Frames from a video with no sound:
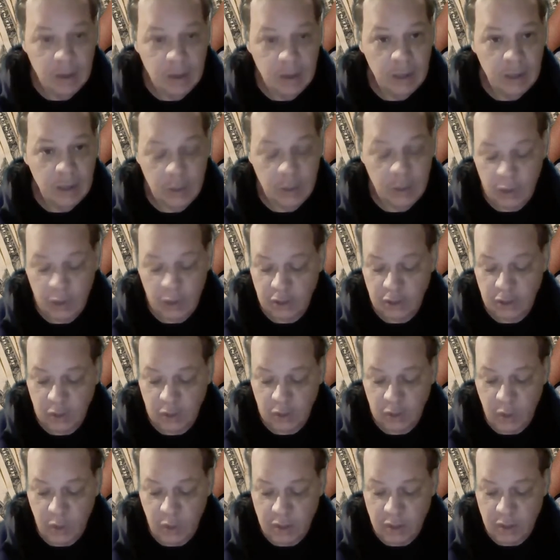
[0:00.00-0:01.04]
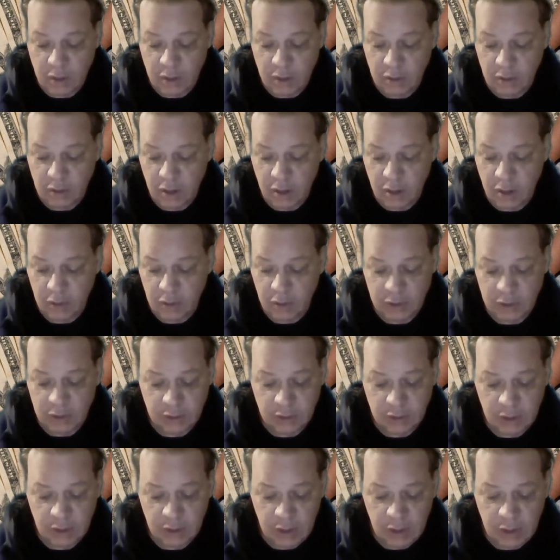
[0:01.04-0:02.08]
And we are still waiting on
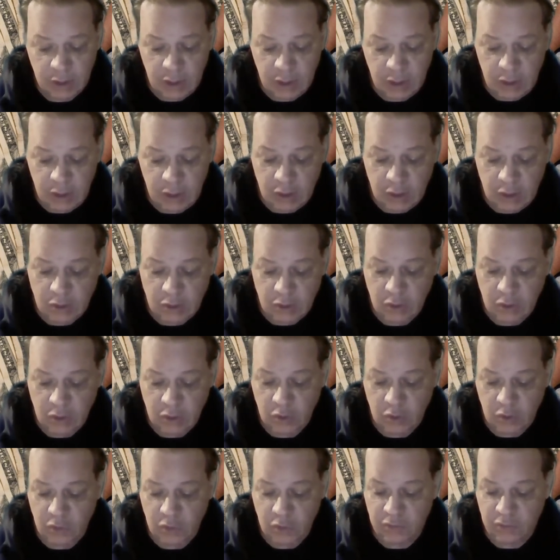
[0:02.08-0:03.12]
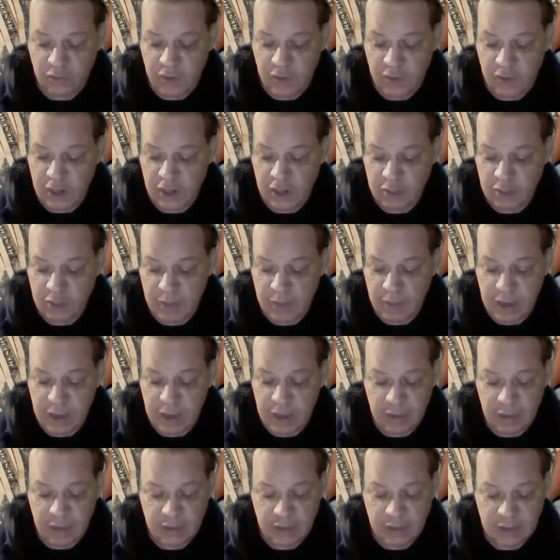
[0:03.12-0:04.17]
Congress to finish
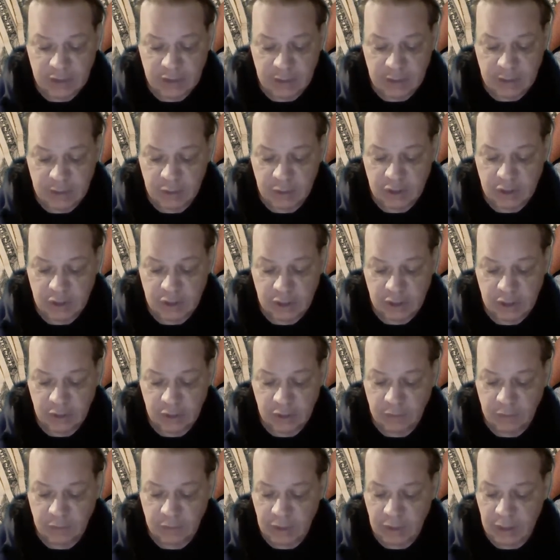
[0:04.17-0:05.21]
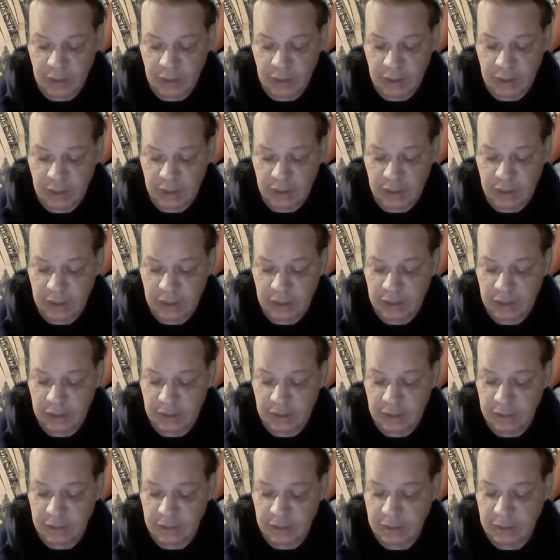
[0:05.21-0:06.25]
making this stimulus deal.
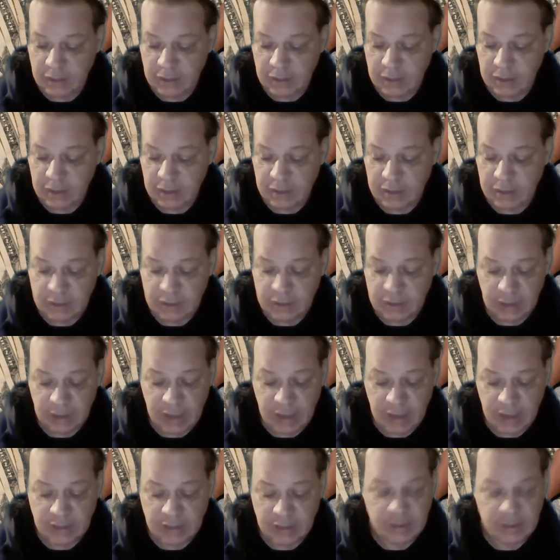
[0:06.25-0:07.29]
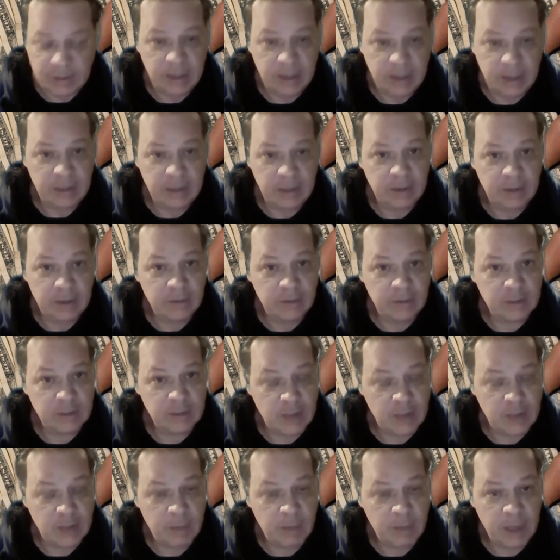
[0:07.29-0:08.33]
And this is the last day of the
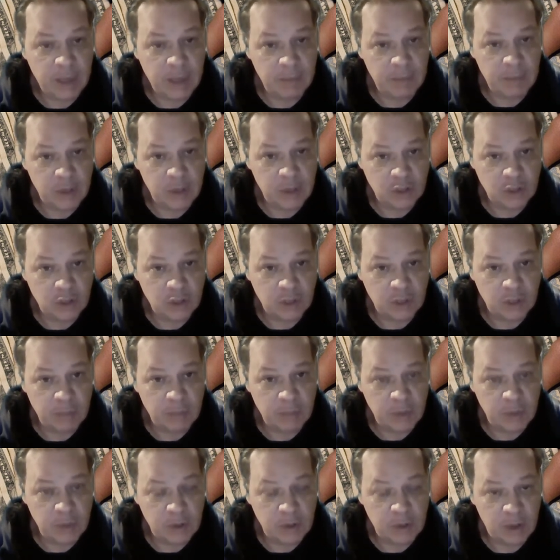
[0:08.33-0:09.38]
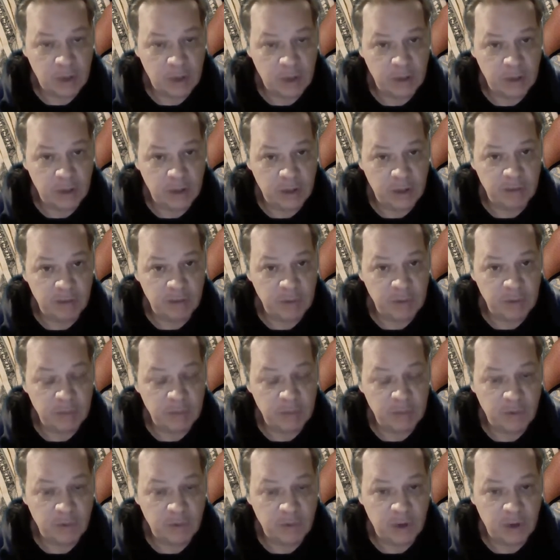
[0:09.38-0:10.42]
stopgap measure they put on the government
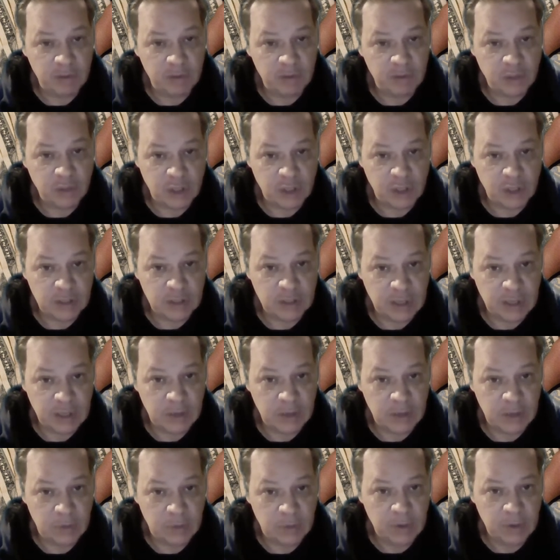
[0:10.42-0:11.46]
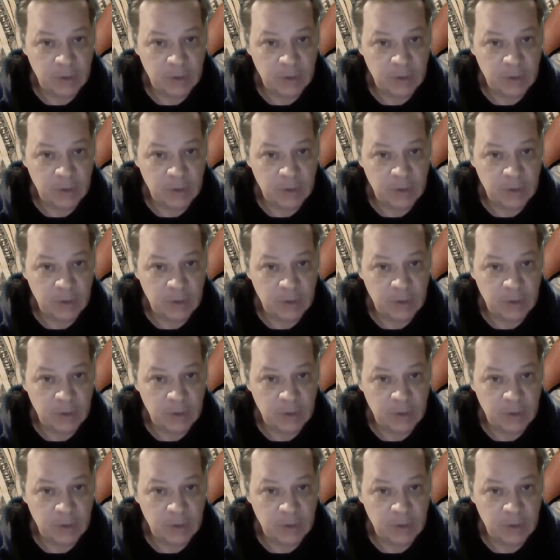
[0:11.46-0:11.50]
before government shuts down.